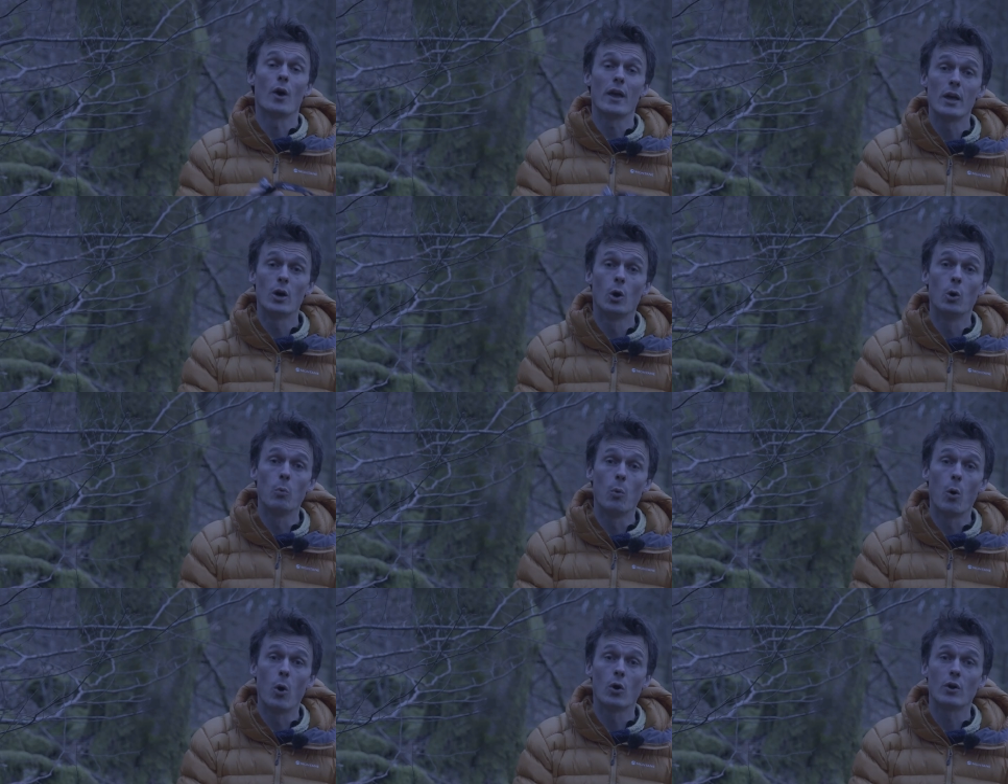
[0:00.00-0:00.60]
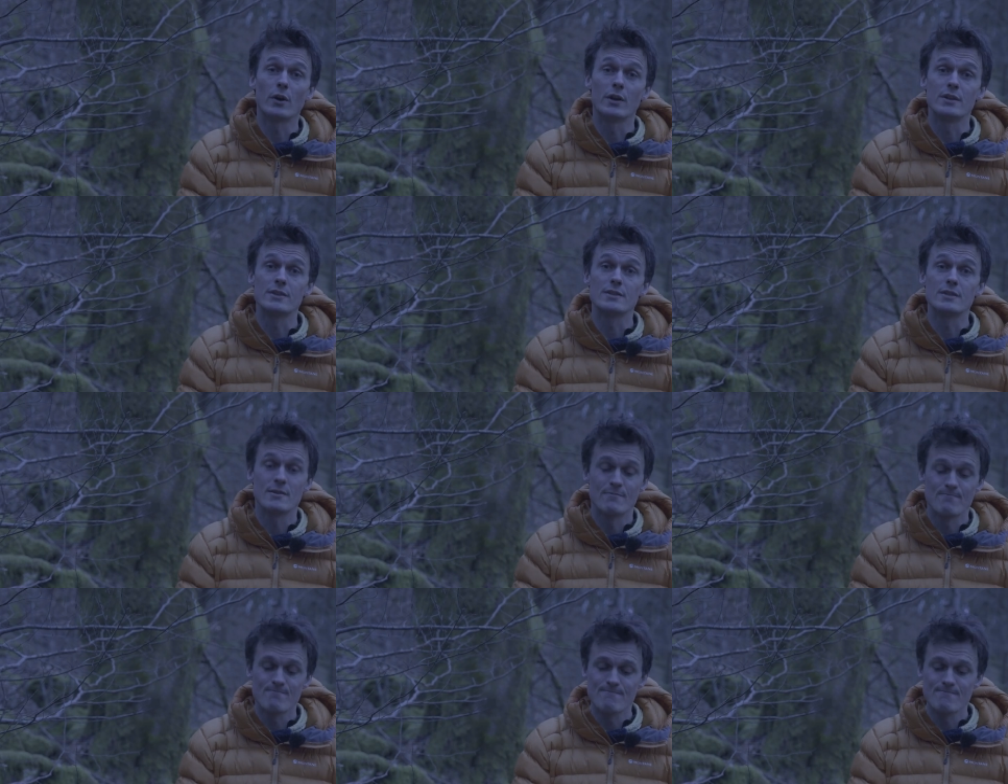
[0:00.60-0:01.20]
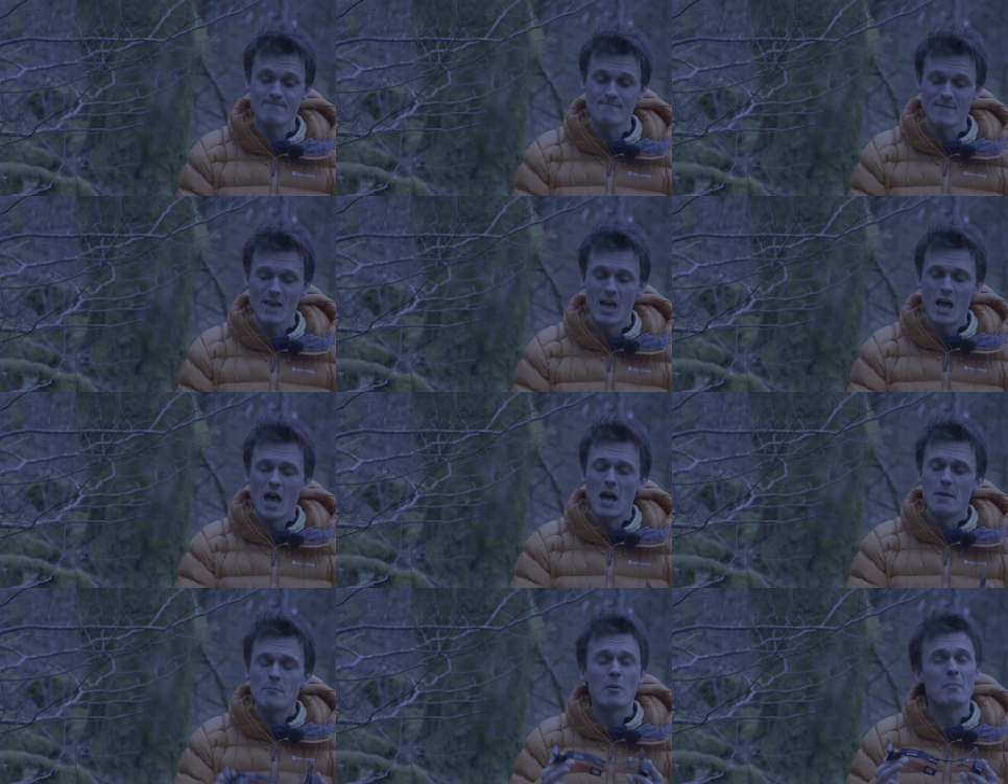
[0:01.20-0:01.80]
hill walkers,
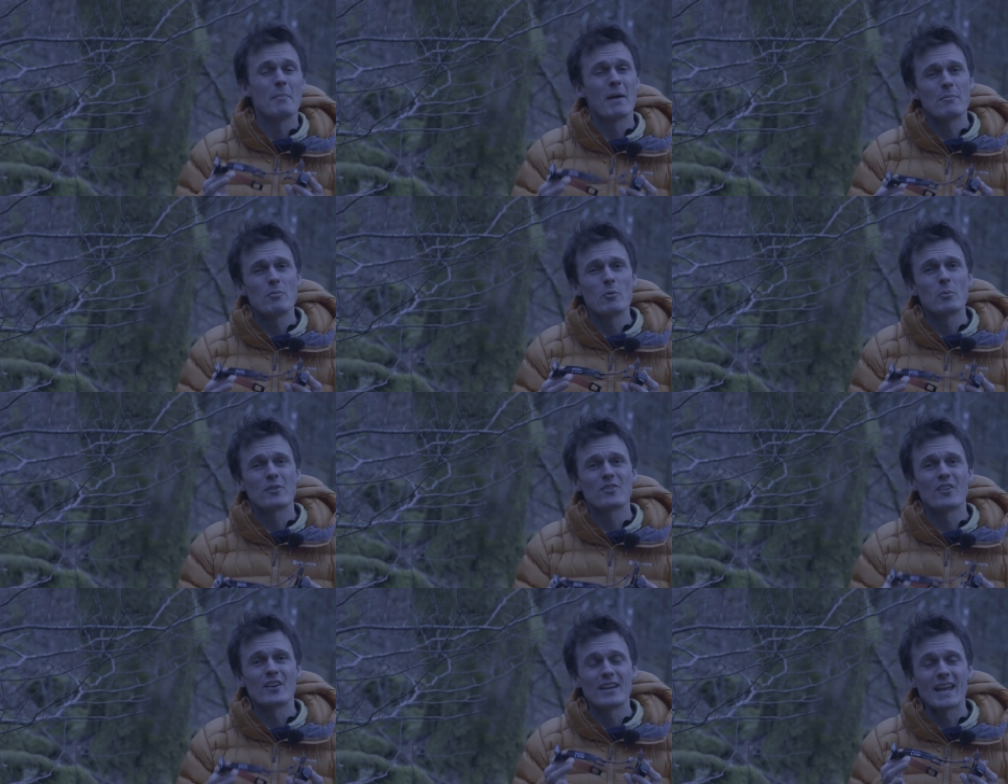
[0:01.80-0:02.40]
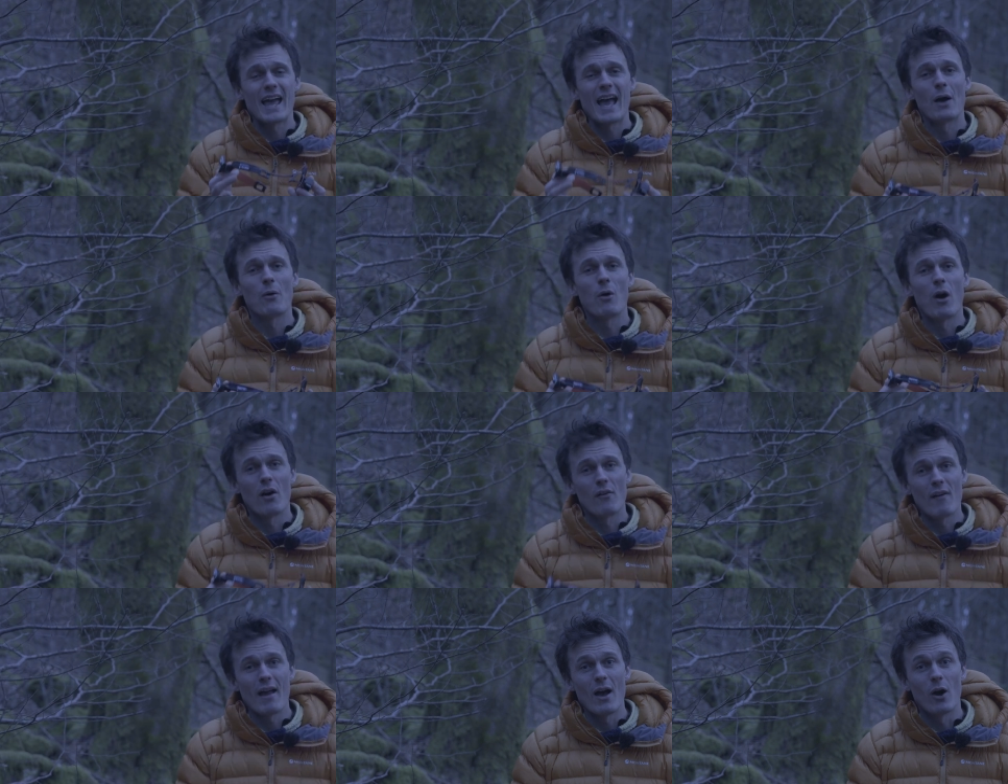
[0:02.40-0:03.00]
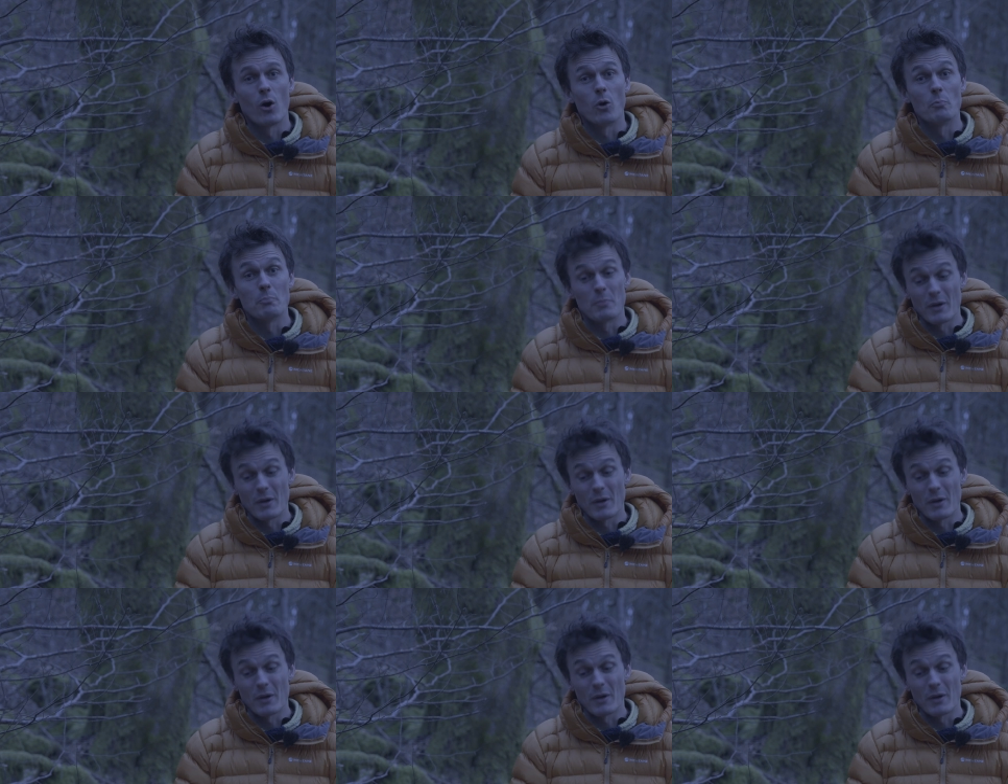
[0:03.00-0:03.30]
but maybe with the NAO RL,